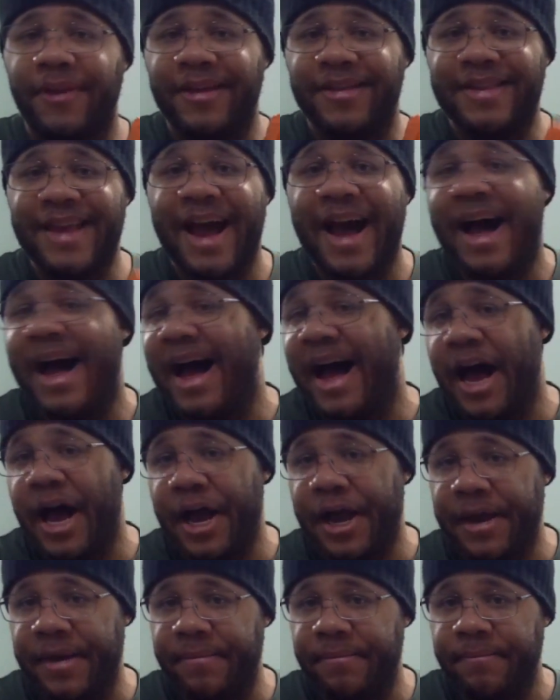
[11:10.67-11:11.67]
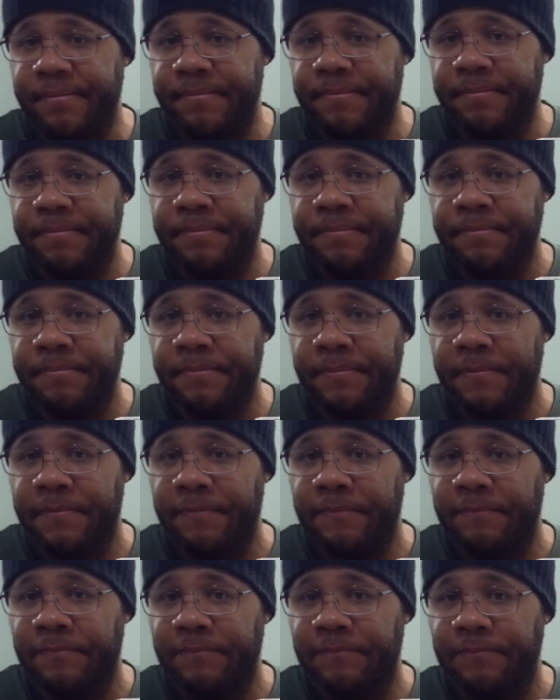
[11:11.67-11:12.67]
time
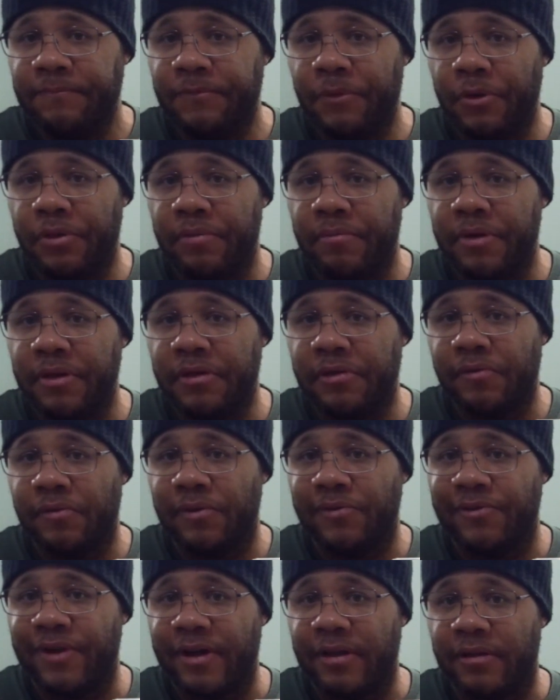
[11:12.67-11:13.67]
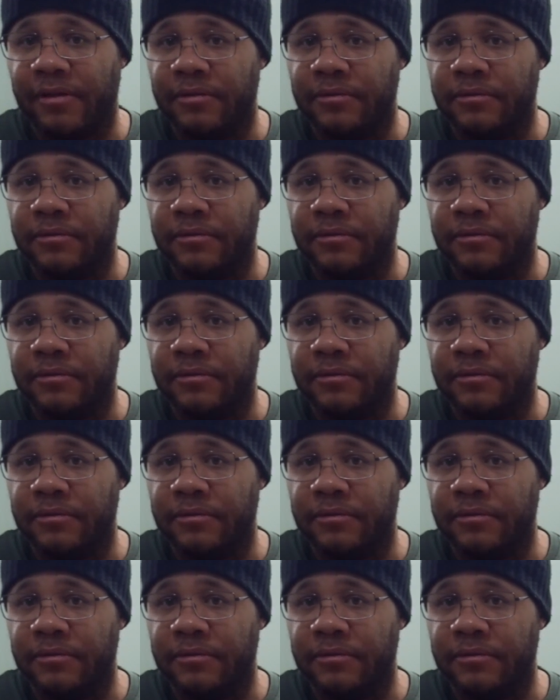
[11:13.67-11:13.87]
for the mystery resin.